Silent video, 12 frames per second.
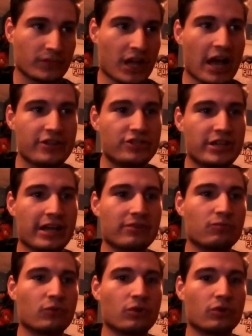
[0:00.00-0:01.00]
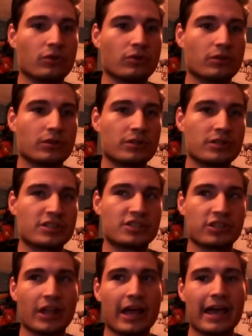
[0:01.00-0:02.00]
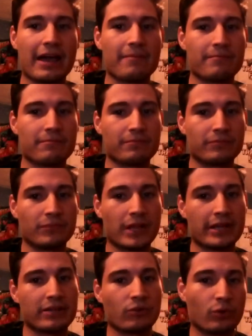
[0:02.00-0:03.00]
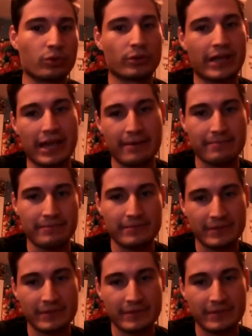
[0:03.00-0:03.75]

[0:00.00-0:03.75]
IGN will slam, like, an older game,